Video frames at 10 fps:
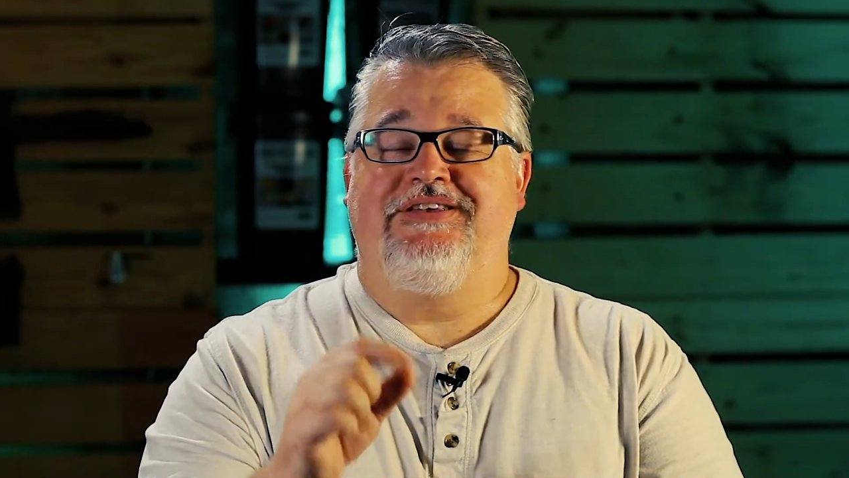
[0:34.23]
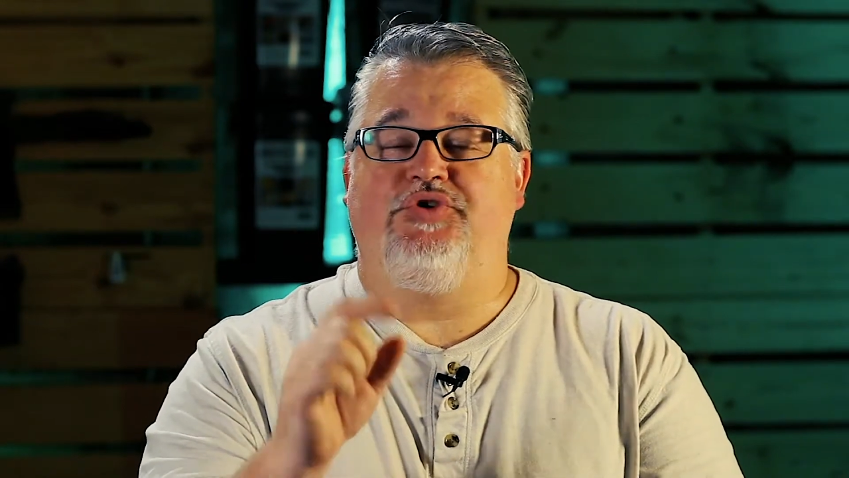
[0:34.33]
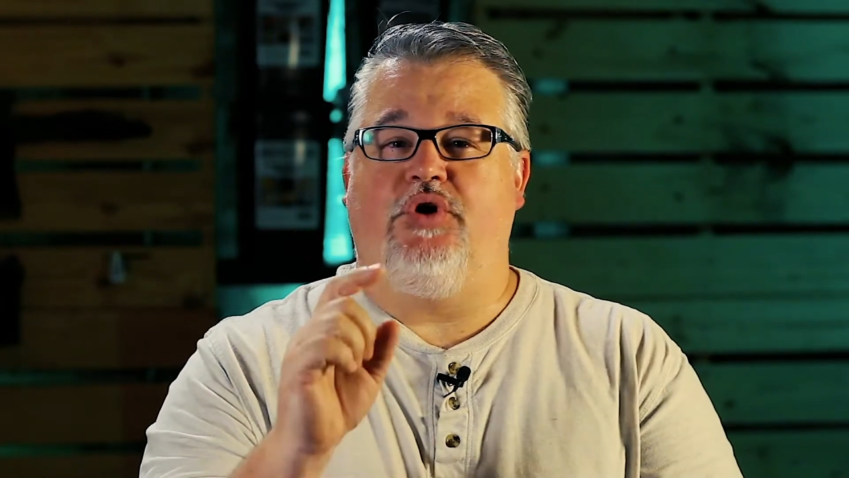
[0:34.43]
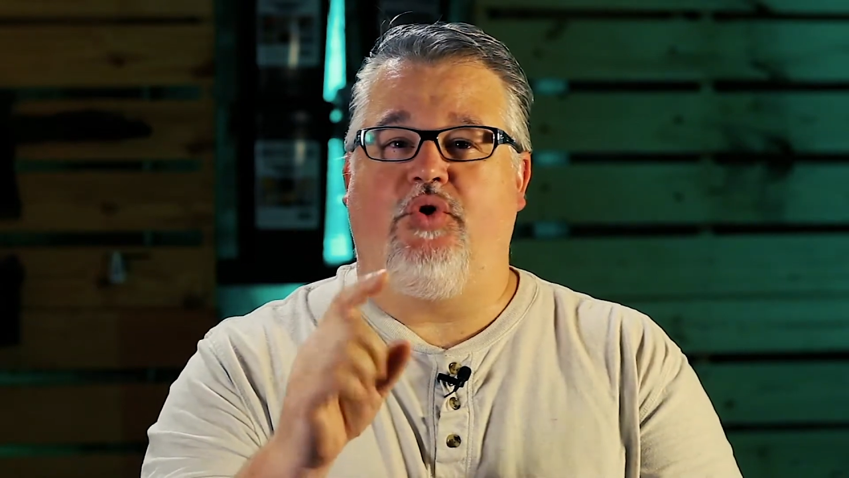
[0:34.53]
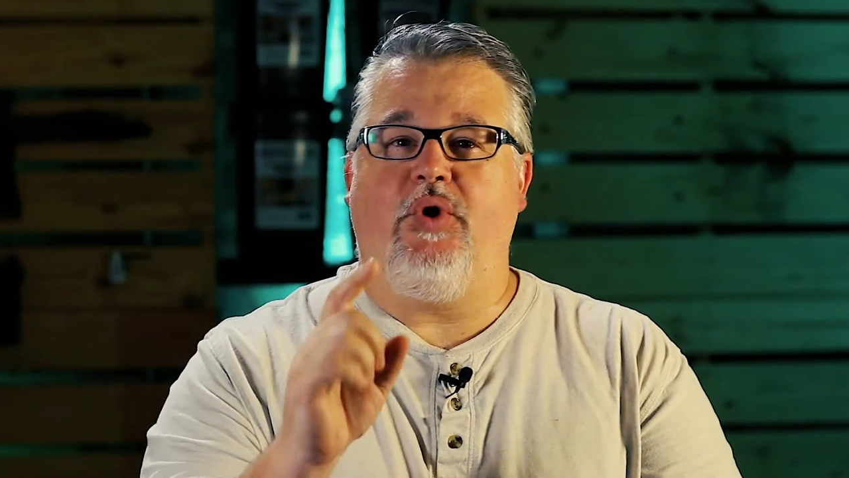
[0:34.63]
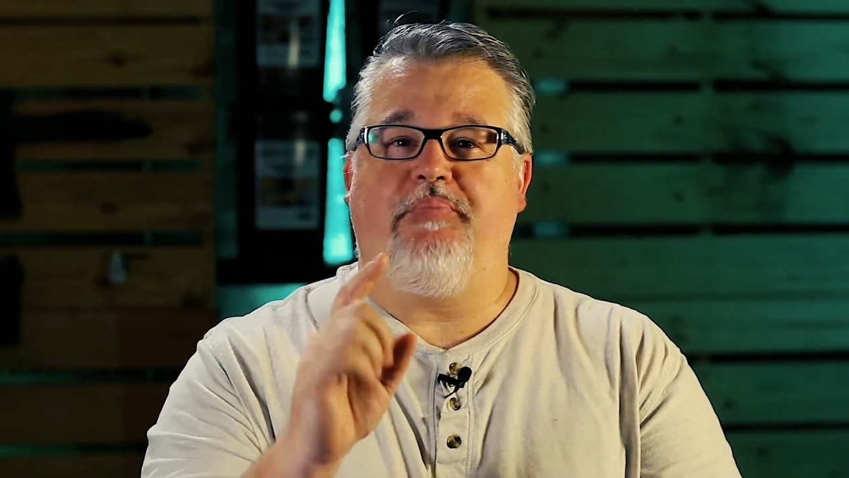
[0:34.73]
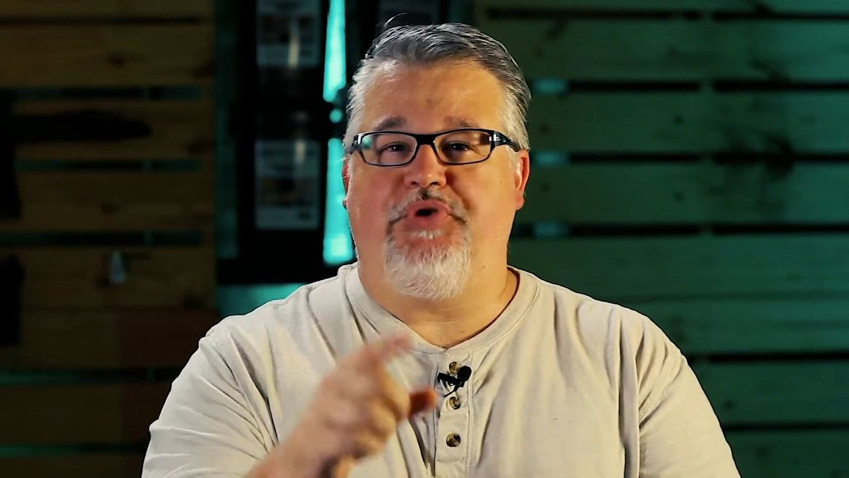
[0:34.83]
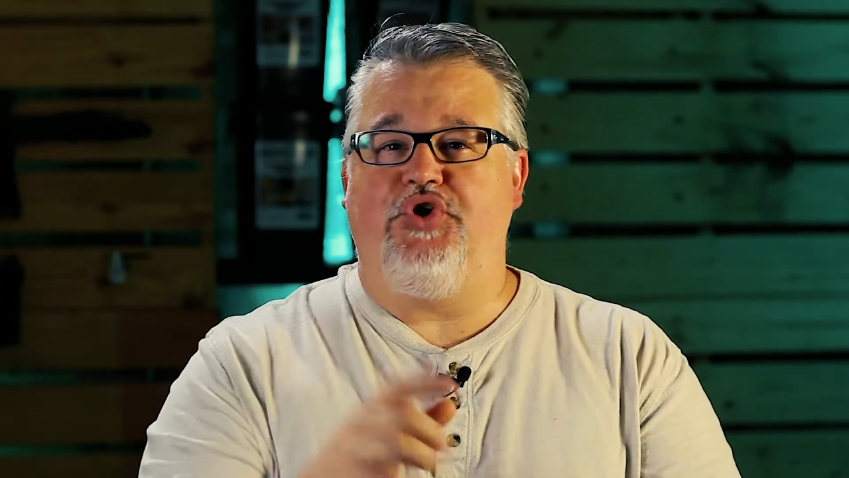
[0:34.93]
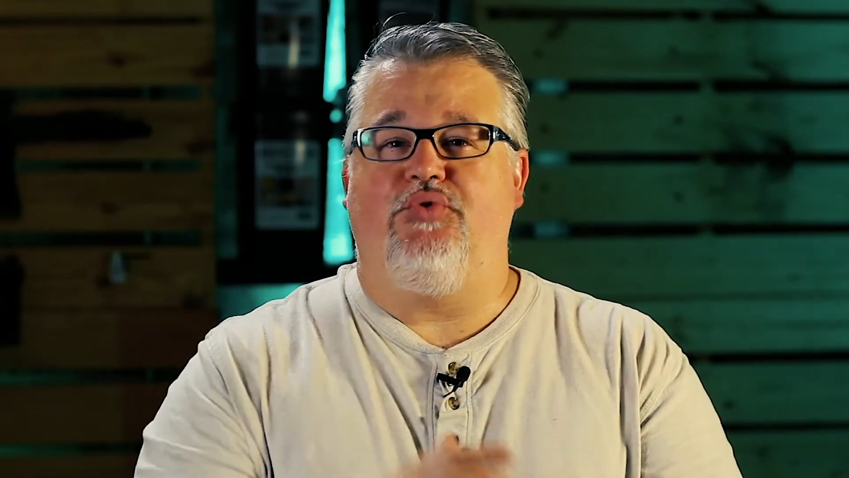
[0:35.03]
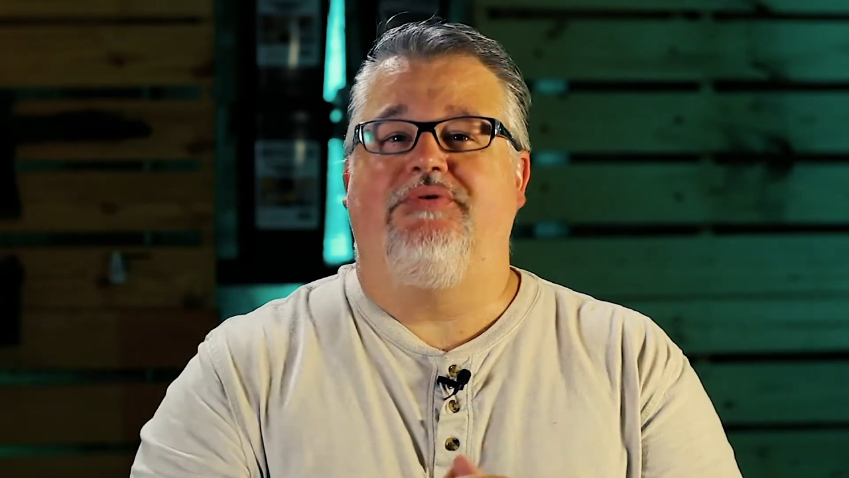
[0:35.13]
to equip
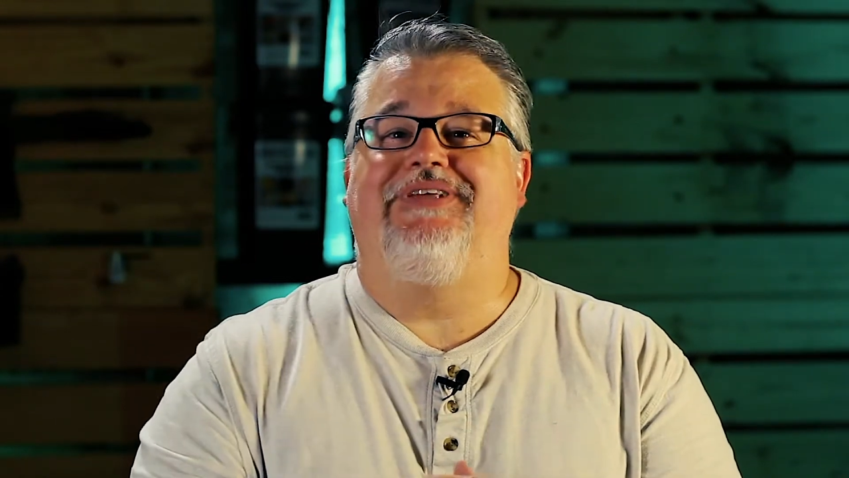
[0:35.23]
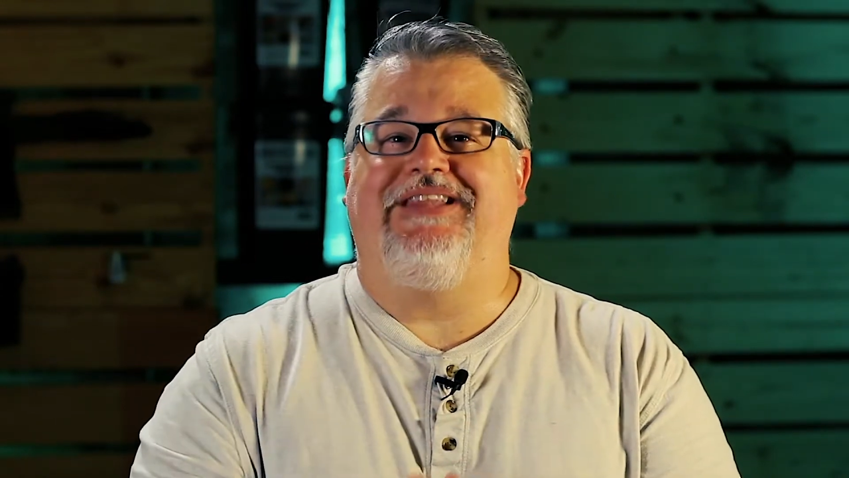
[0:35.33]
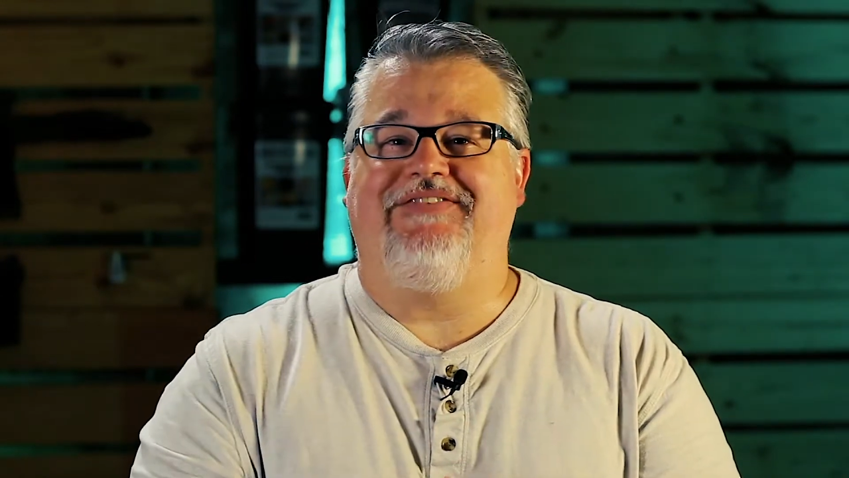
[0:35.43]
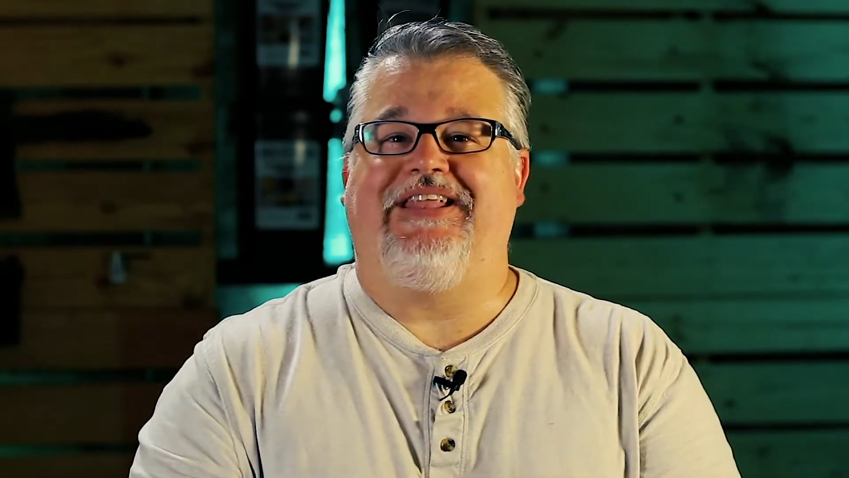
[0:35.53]
you to live a